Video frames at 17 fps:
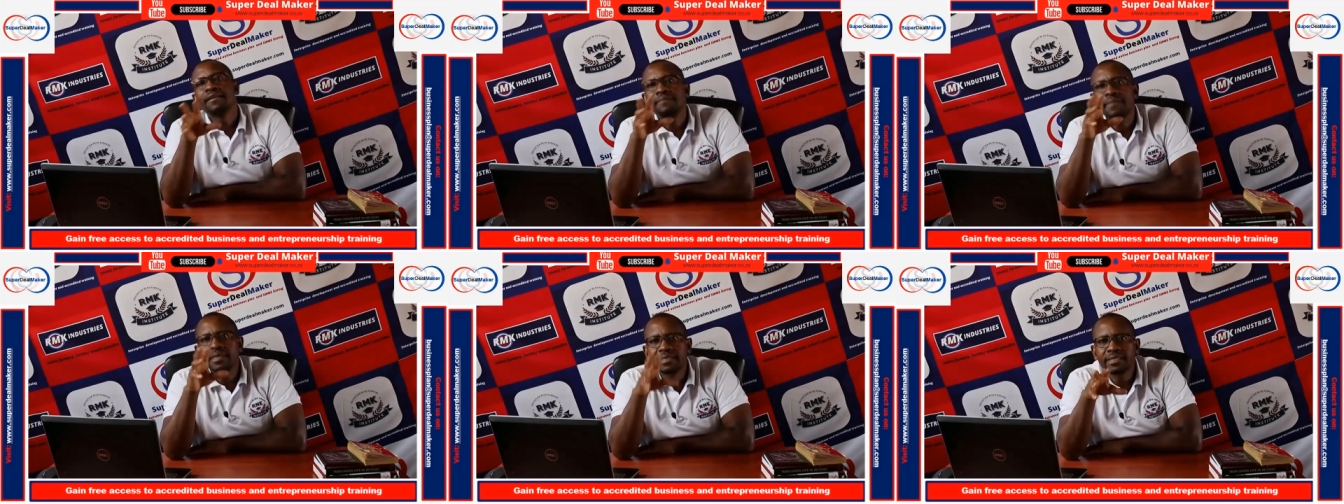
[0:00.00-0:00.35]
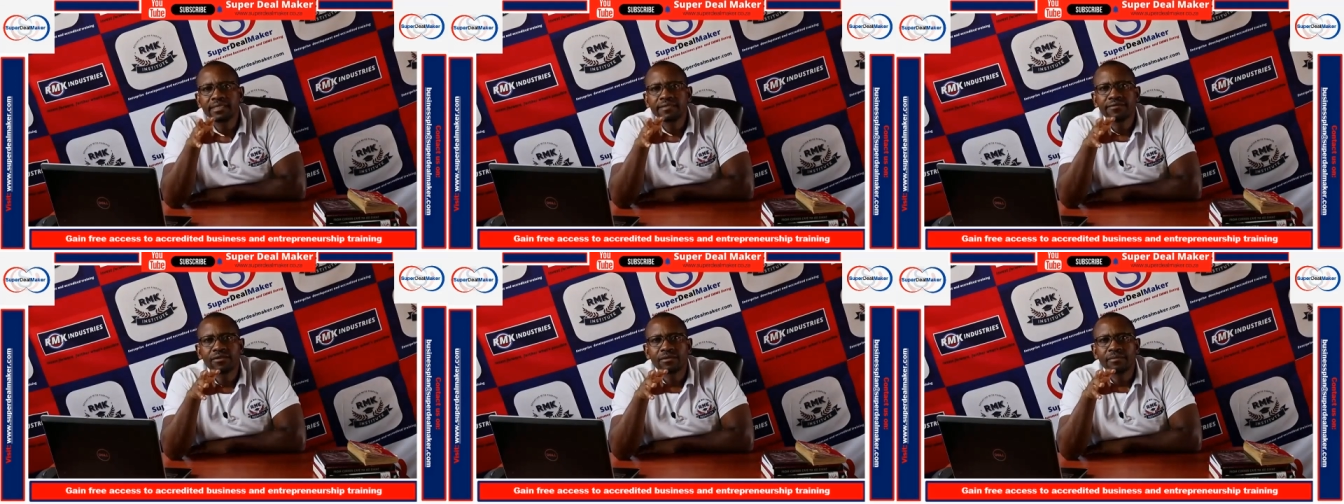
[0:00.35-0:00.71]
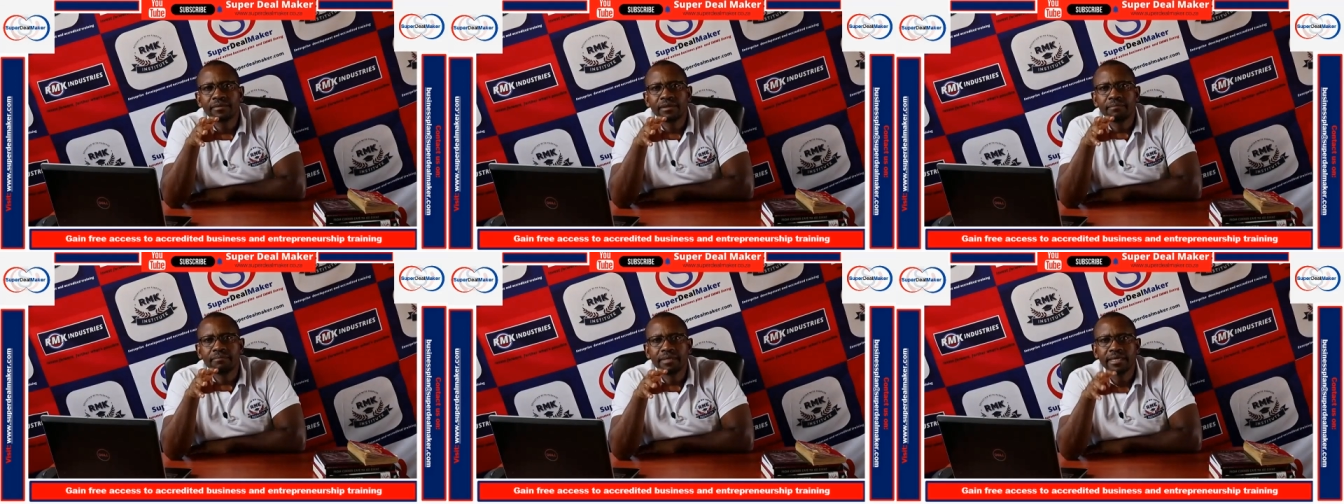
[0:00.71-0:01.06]
I mentioned
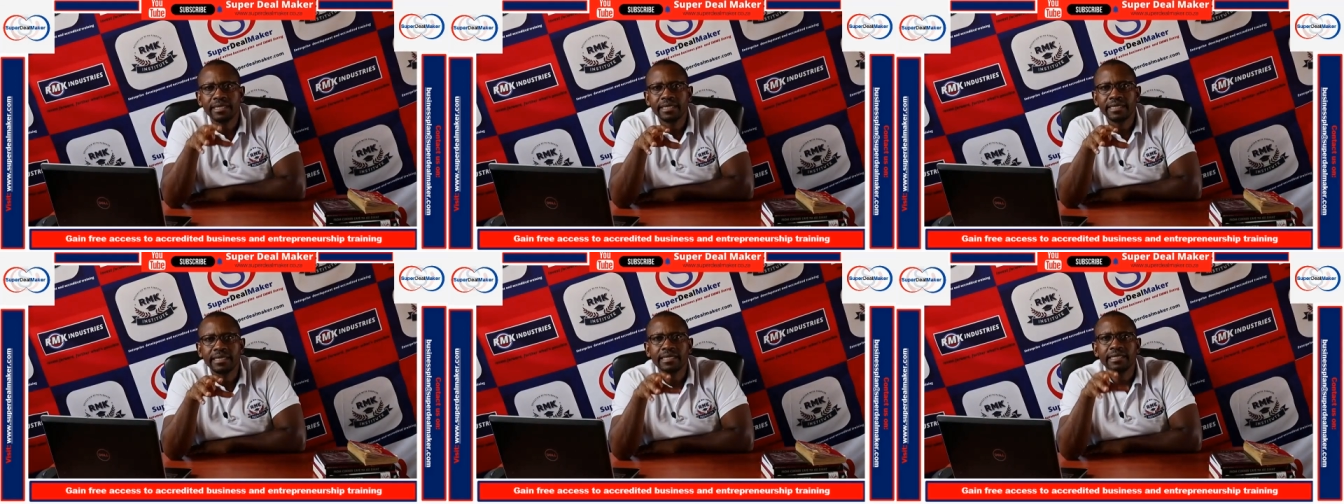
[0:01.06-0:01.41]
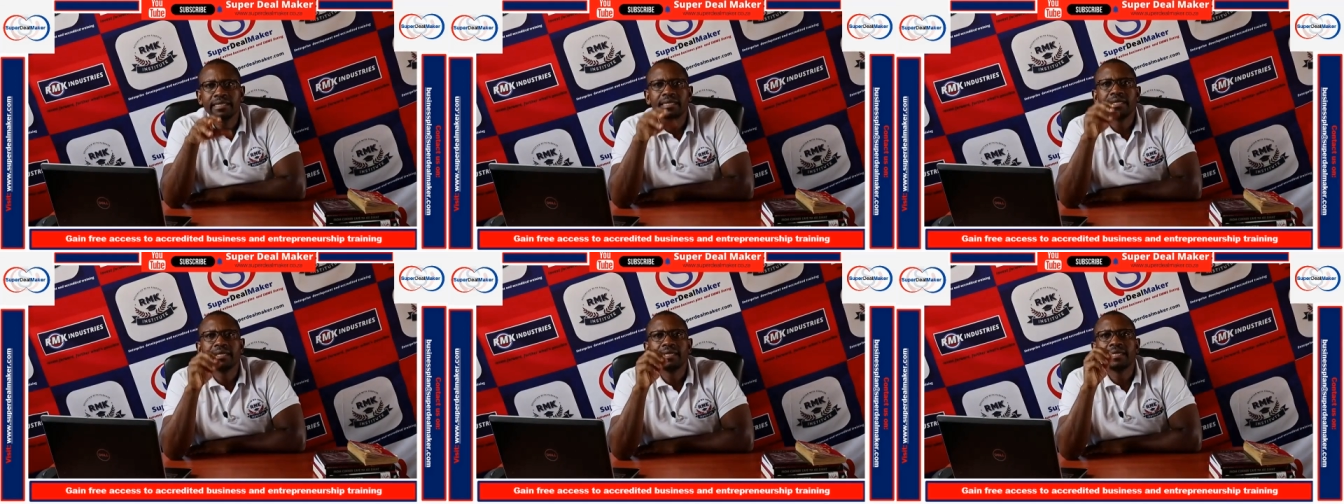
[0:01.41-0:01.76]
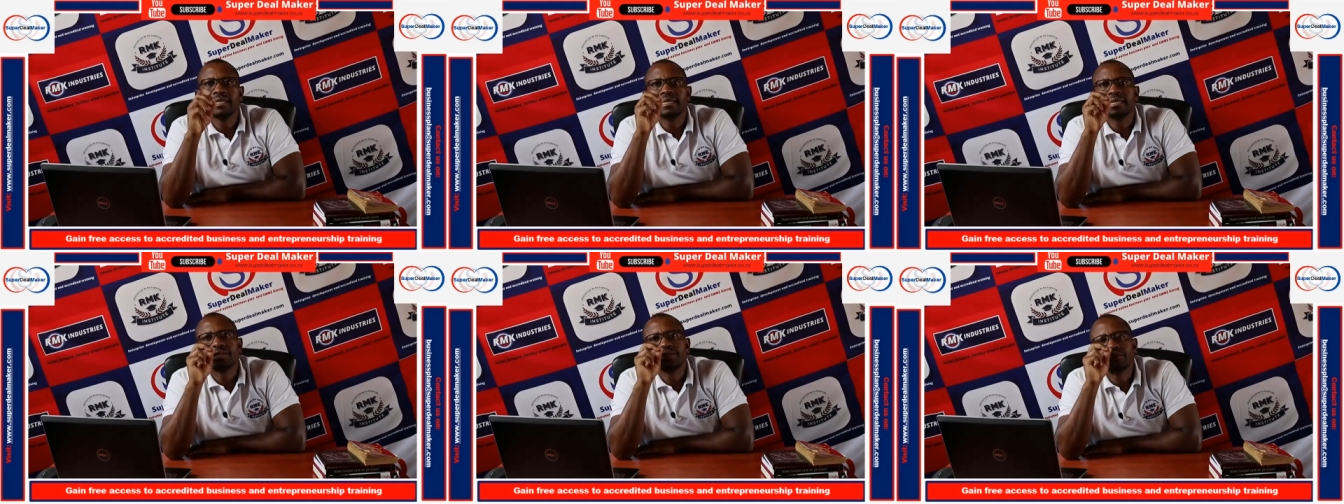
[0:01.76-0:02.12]
from the beginning,
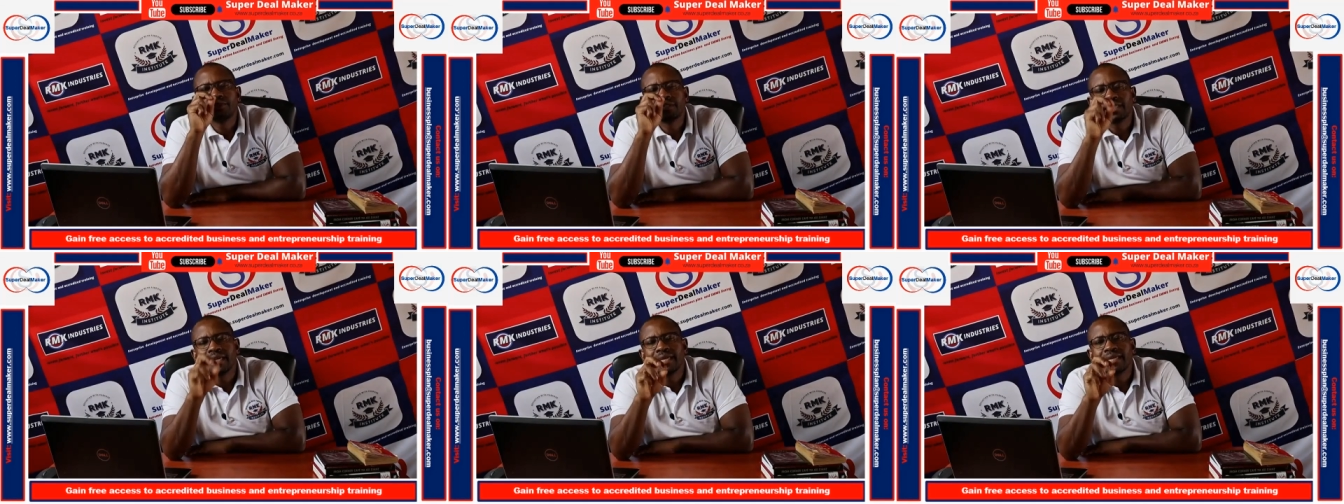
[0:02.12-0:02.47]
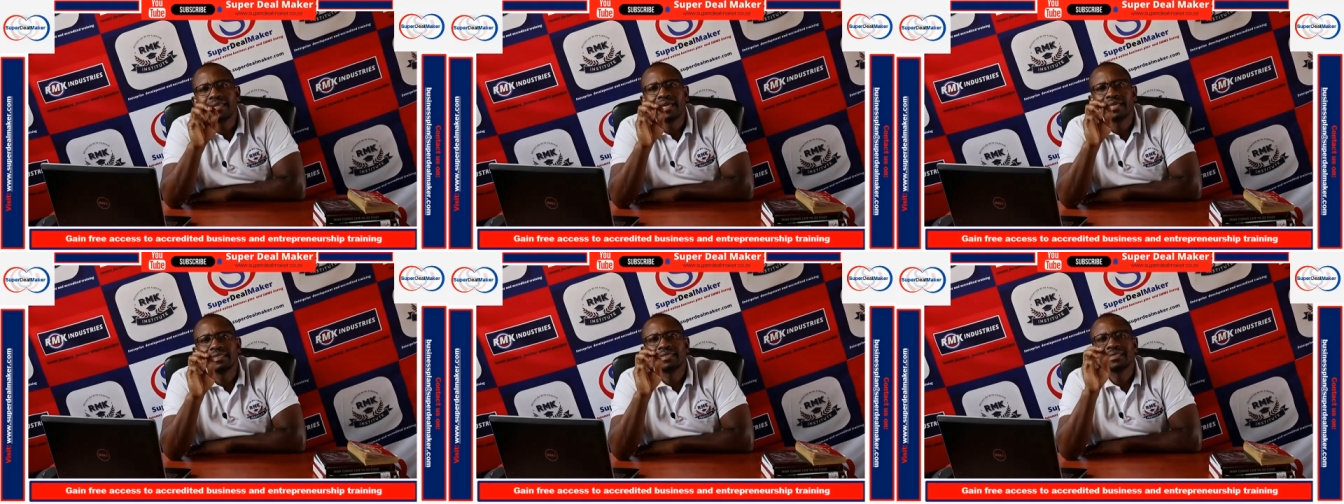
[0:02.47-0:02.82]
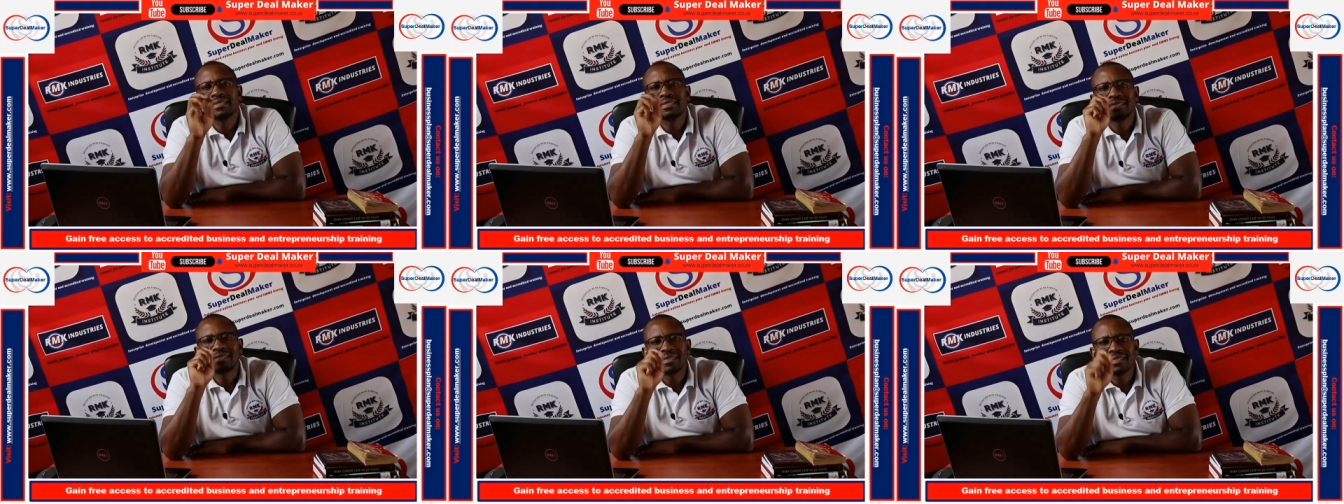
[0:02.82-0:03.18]
to say that
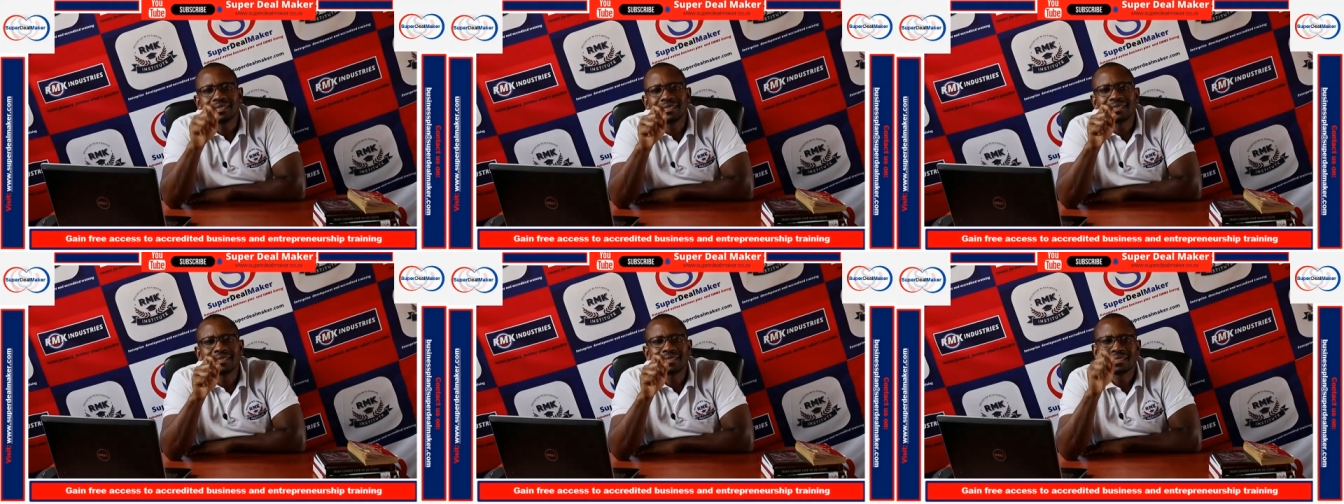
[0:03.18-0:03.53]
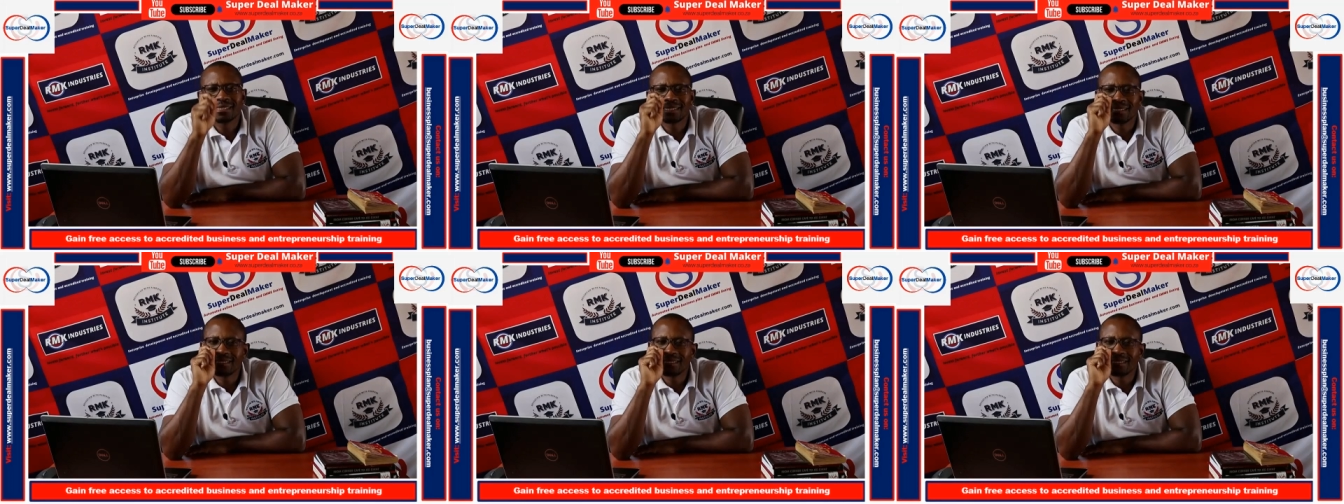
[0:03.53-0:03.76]
skills